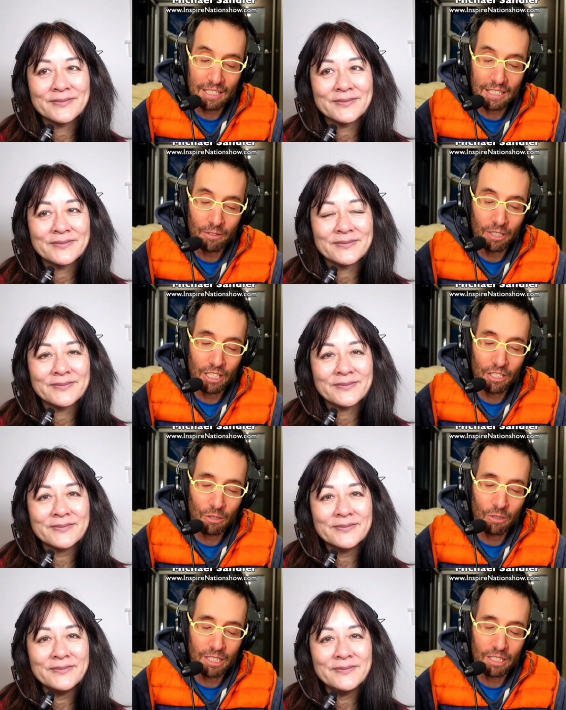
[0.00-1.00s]
Speaker 1: that we were teaching
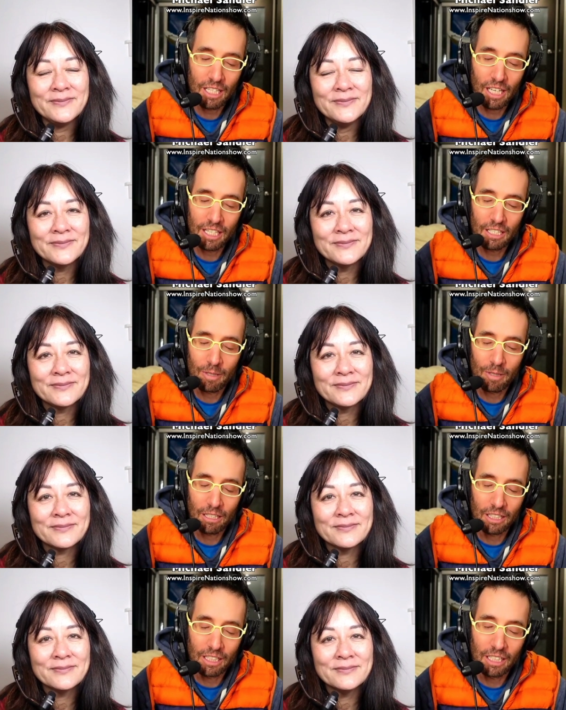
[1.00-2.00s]
Wednesday night
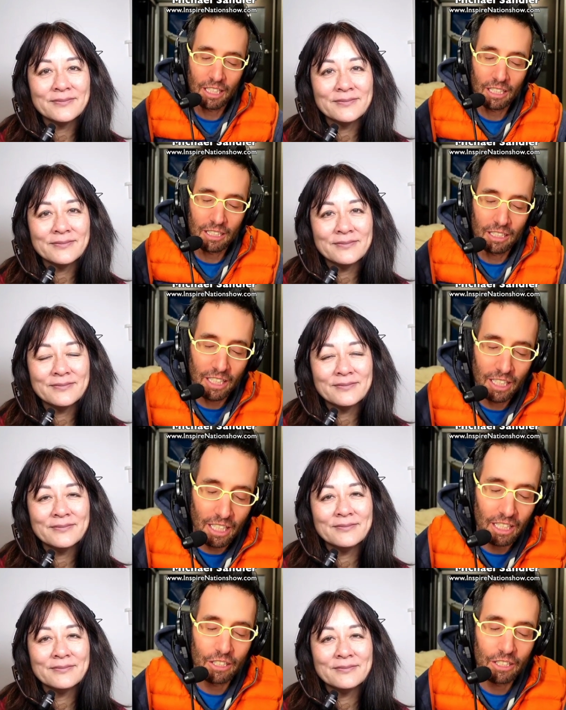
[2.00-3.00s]
about leaning
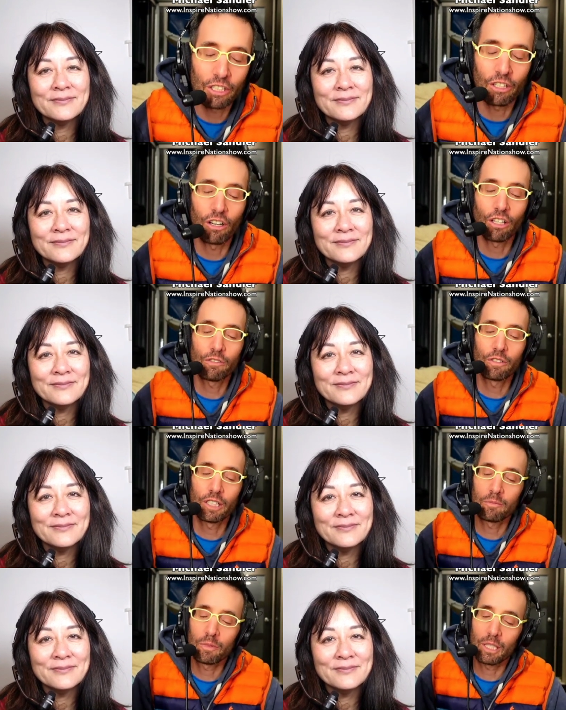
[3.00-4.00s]
into all of it,
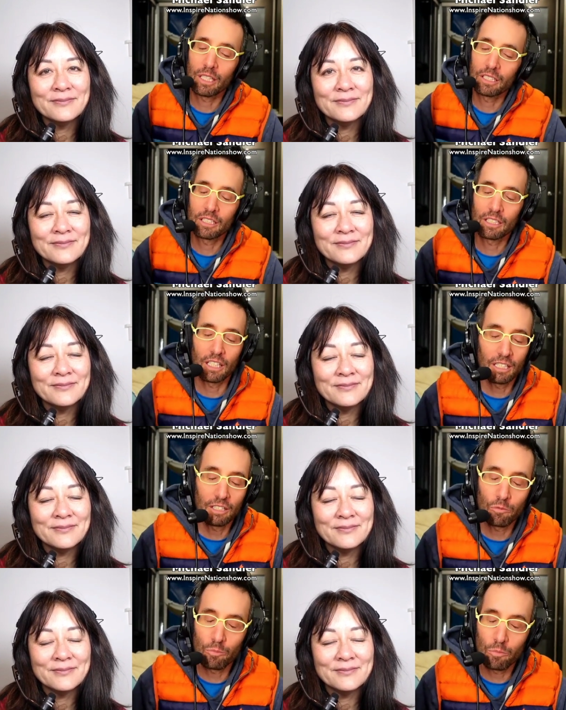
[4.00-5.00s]
because it
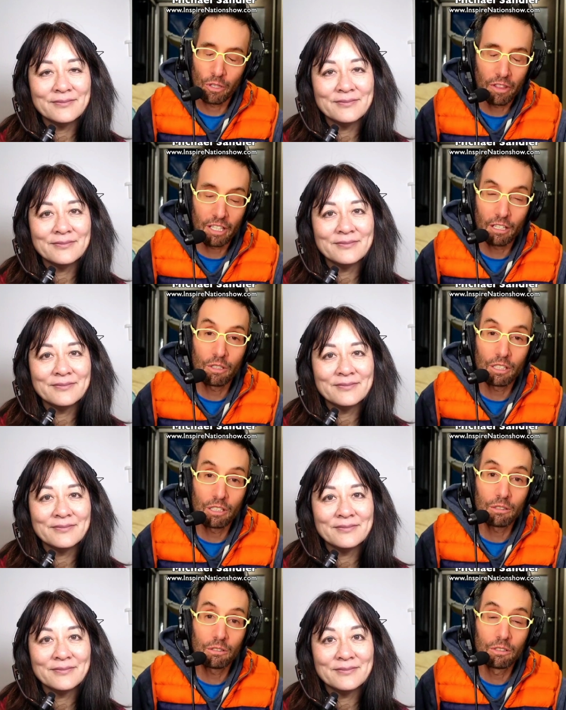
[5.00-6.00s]
is birthing you
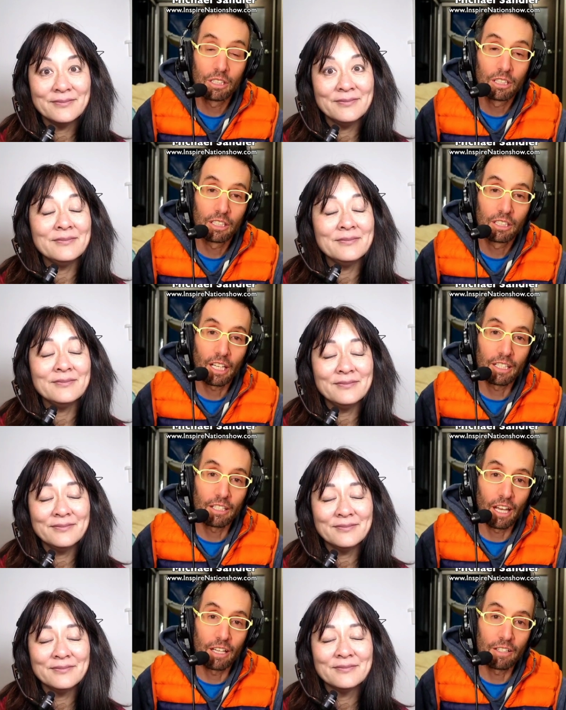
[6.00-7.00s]
anew. Mm-hmm.
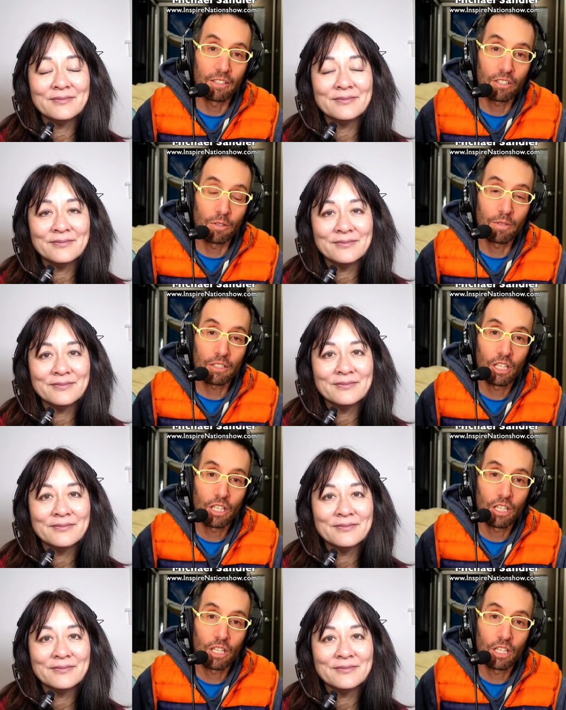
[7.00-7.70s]
And some of us,